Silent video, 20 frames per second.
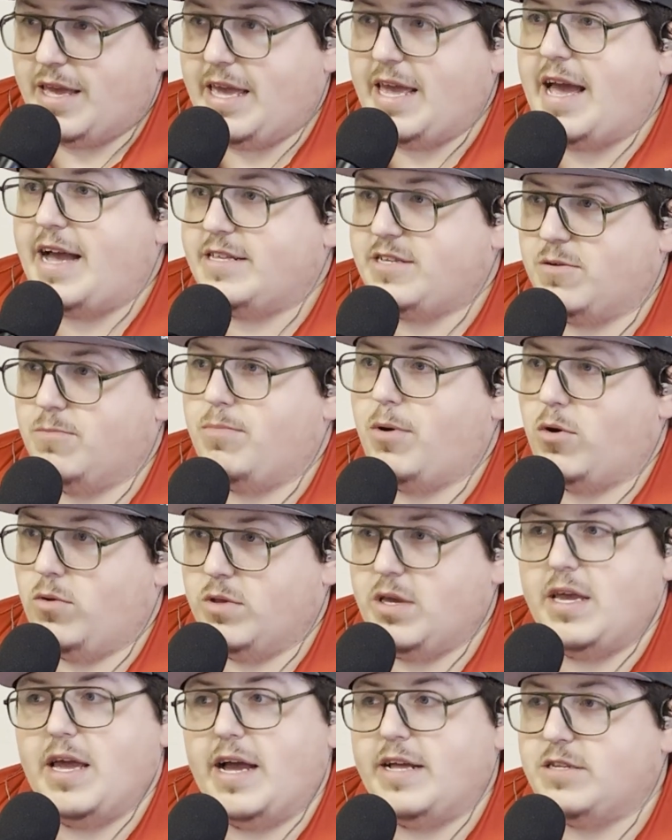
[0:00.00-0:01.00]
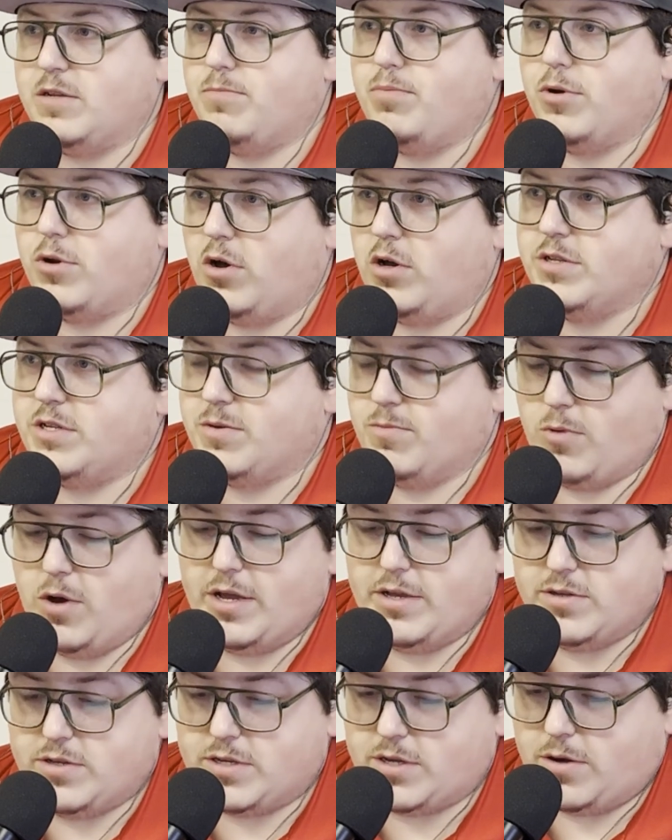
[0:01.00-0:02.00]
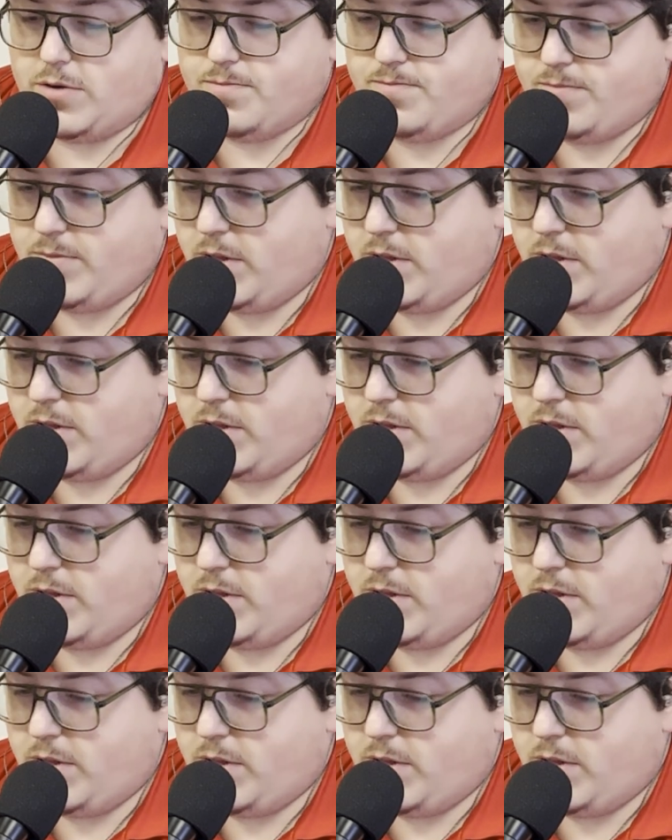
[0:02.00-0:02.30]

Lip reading: He had to put on some weight. So.